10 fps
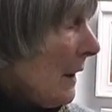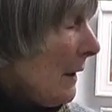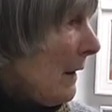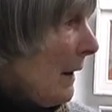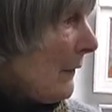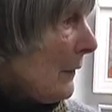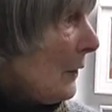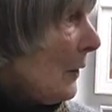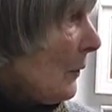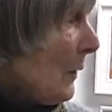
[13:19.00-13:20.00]
I haven't
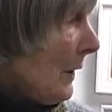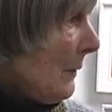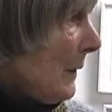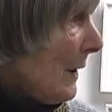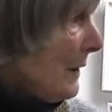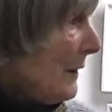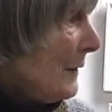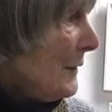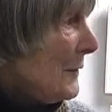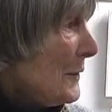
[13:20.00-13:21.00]
got one in my
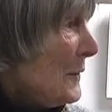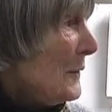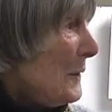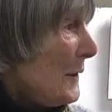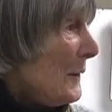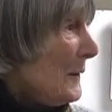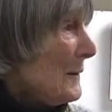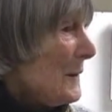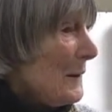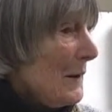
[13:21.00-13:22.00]
studio,
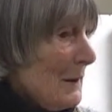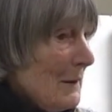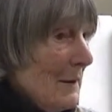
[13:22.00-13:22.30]
so they're